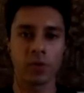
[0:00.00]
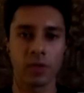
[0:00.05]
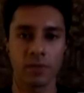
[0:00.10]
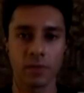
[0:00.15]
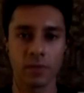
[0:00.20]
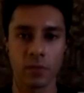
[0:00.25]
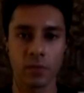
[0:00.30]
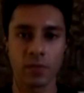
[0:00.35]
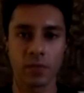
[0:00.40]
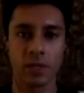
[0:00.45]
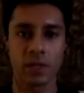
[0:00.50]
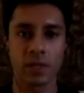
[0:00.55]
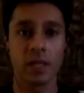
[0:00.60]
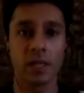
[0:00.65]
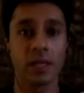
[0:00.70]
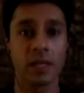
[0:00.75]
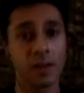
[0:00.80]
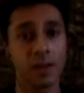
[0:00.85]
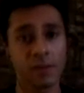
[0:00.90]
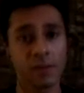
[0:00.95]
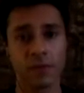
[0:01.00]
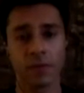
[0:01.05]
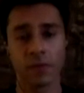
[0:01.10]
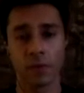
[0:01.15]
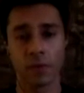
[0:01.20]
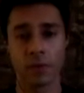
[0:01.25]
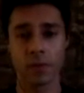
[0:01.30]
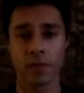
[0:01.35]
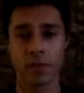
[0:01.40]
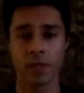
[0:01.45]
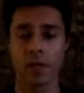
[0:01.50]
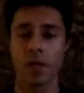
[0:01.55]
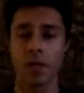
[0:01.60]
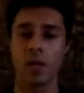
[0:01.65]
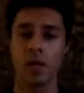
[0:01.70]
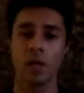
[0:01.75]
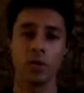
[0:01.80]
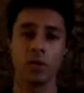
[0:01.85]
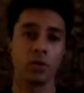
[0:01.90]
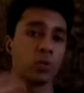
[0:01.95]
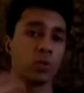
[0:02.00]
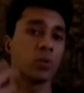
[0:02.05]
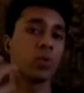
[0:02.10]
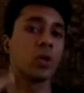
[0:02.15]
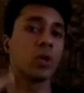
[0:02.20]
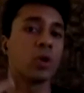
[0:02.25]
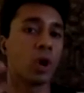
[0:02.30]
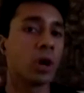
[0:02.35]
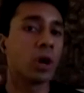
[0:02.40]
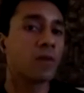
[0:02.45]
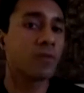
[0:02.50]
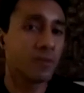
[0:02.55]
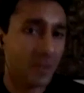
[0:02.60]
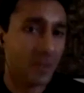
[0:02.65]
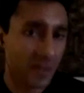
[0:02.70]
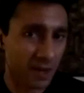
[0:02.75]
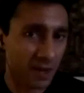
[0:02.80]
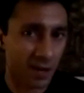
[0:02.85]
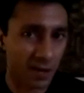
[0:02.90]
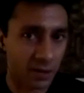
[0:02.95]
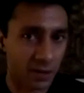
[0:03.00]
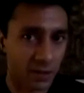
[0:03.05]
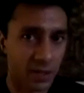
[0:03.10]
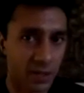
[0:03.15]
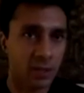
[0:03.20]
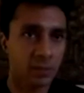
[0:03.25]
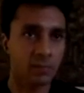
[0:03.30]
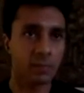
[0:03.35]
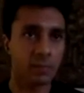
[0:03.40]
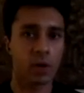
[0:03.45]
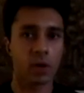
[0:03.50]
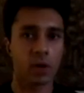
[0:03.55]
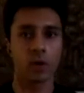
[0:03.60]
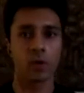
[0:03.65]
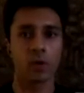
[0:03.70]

foods and enough of those, you would not feel hungry because